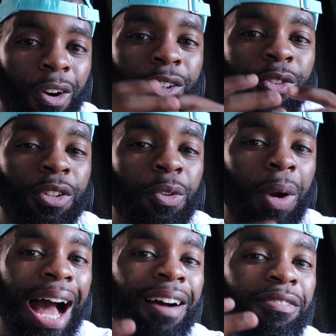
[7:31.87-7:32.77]
or do you
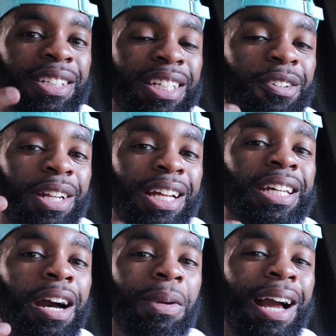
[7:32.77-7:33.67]
have a single that's
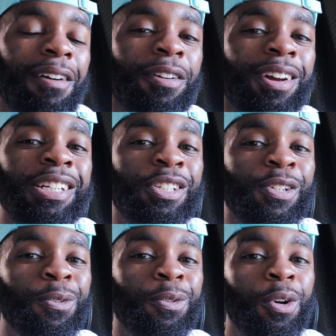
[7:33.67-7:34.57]
coming out very
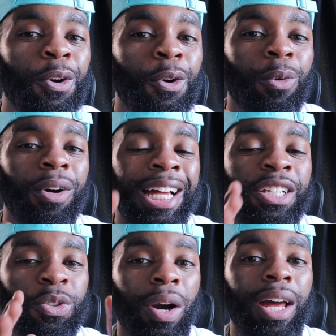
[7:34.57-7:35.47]
soon? Well,
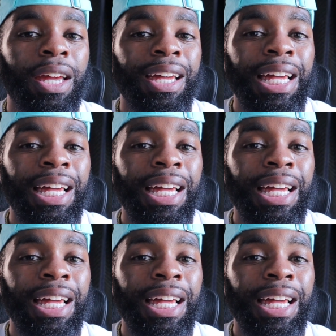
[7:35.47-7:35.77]
guess what?